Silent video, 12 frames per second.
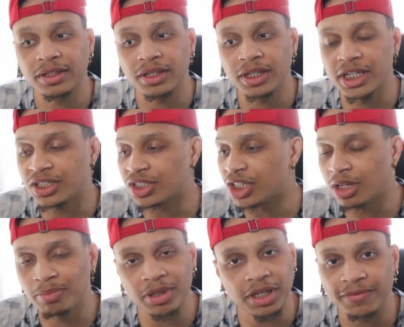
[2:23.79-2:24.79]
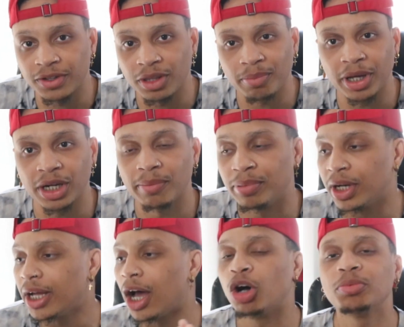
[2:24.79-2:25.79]
it's going to be for the better.
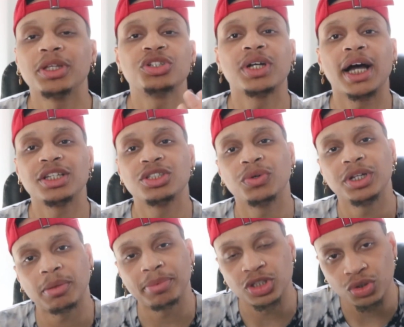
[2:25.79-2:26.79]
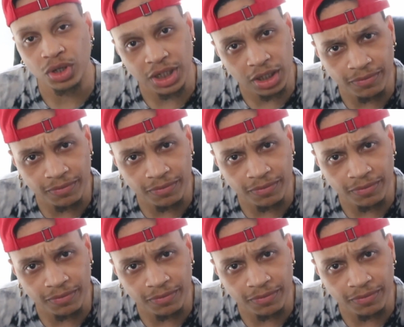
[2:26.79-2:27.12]
But I hope that you guys do end up enjoying.